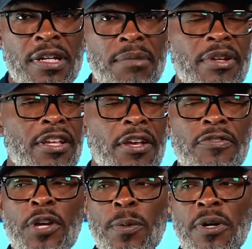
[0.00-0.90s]
because
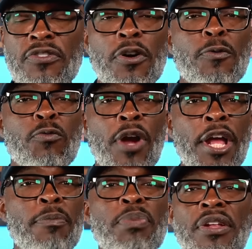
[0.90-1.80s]
there was a
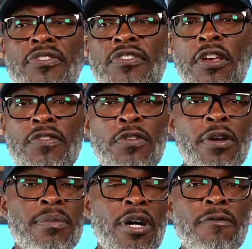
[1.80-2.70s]
rampant
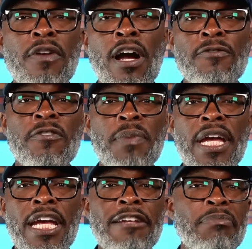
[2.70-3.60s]
system of
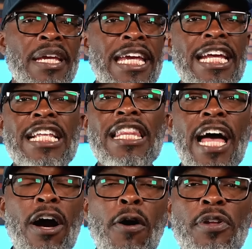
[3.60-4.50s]
contraband being
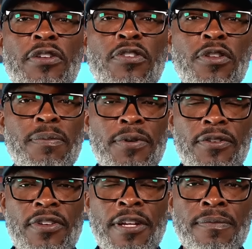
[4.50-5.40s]
allowed into the
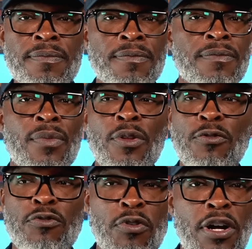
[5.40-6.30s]
prison.
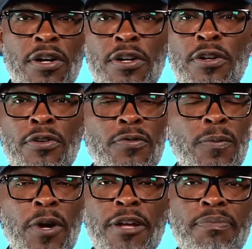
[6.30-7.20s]
Drugs,
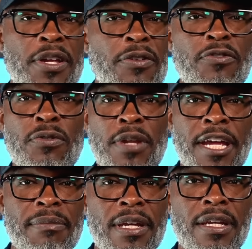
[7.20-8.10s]
weapons, you
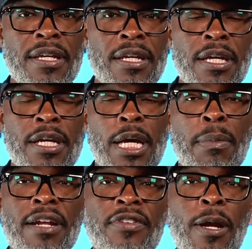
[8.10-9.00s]
name it. And
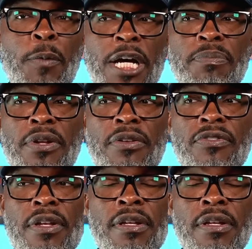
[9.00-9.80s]
when I say weapons,